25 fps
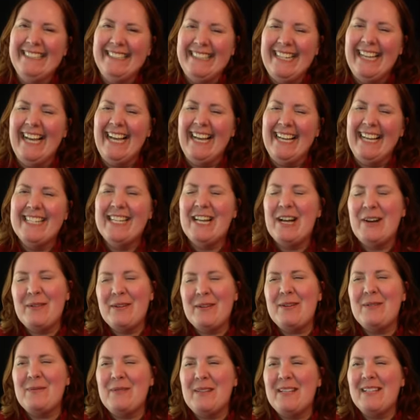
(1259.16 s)
yeah no
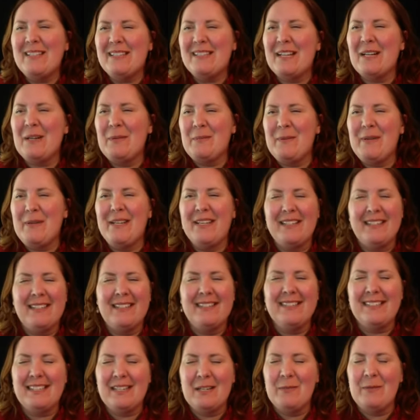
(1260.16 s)
it'll it's gonna be
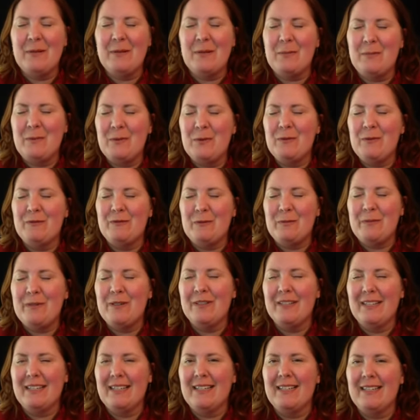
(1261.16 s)
it's gonna be a beautiful
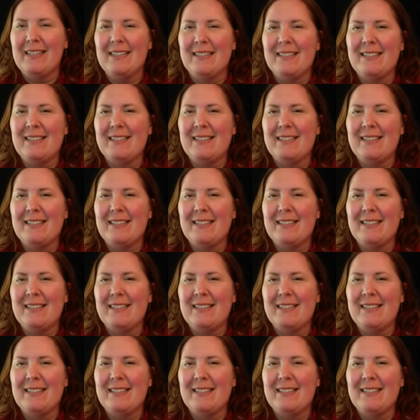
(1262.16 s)
building and